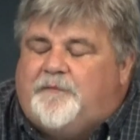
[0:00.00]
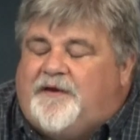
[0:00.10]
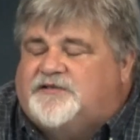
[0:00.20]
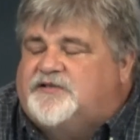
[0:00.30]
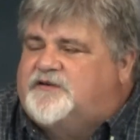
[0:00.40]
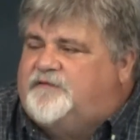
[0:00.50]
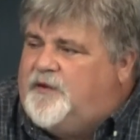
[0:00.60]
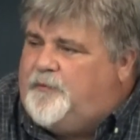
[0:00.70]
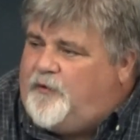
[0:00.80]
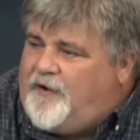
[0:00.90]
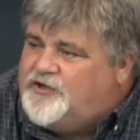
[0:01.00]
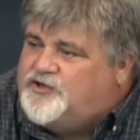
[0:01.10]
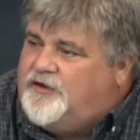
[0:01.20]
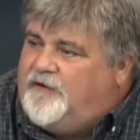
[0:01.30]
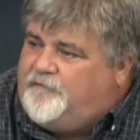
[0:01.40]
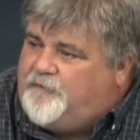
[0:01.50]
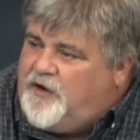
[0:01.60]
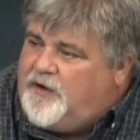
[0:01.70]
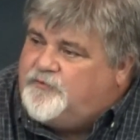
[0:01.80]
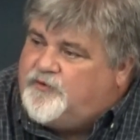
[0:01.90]
message of liberation and
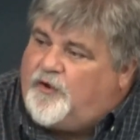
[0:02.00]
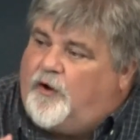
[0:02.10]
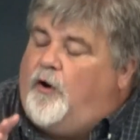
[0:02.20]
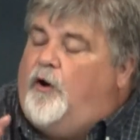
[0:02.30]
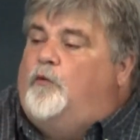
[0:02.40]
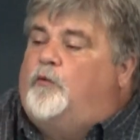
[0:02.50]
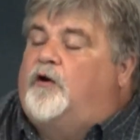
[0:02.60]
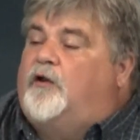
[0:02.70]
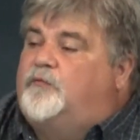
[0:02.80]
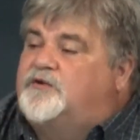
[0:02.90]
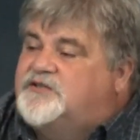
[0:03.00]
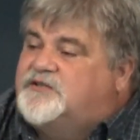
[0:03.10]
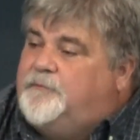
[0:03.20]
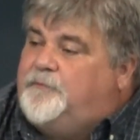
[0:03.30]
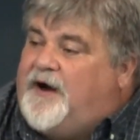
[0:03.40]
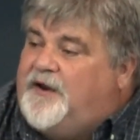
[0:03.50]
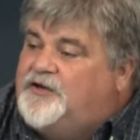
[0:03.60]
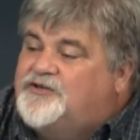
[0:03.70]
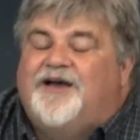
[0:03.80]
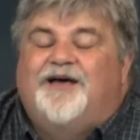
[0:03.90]
freedom to the whole world, which is in
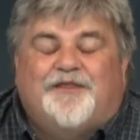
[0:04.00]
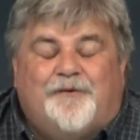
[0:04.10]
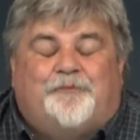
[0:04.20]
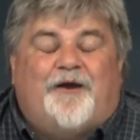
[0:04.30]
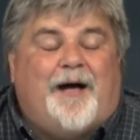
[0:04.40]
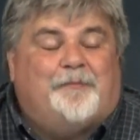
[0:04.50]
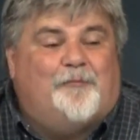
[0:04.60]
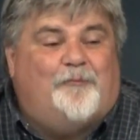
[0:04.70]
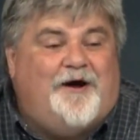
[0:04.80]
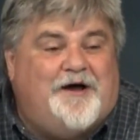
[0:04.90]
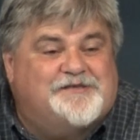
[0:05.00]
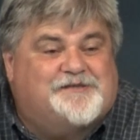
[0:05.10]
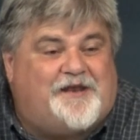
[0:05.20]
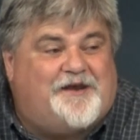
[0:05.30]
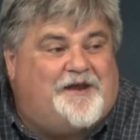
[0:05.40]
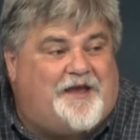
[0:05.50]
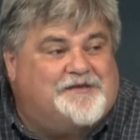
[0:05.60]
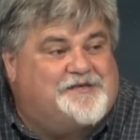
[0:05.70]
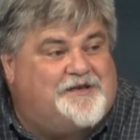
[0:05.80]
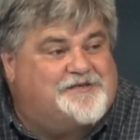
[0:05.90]
bondage. The problem was that in
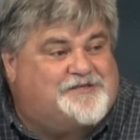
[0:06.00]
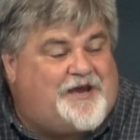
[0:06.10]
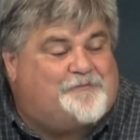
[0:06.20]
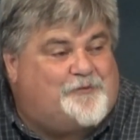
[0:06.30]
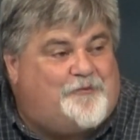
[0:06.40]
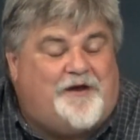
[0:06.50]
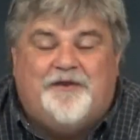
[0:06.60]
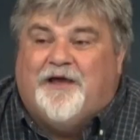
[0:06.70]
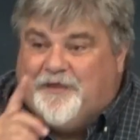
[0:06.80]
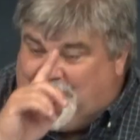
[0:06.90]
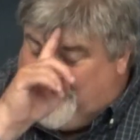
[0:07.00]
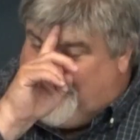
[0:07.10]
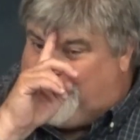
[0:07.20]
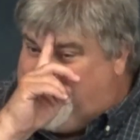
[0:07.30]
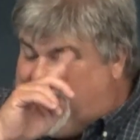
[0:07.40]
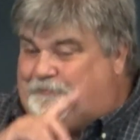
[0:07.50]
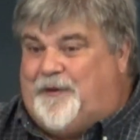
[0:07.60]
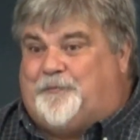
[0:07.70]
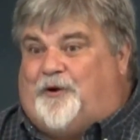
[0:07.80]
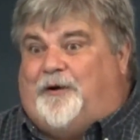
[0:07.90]
Exodus chapter 1, the liberated
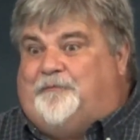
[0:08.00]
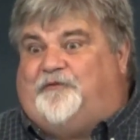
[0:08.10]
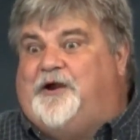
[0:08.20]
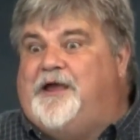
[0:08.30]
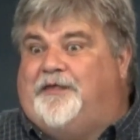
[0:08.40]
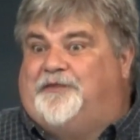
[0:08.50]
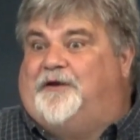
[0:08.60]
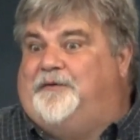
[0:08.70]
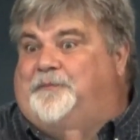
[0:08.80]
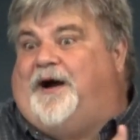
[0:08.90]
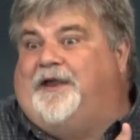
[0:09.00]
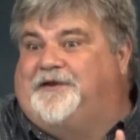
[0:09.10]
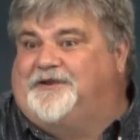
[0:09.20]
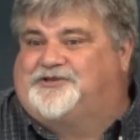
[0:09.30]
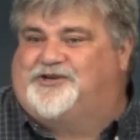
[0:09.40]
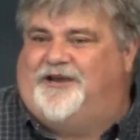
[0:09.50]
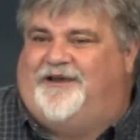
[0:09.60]
people aren't free, they're in bondage.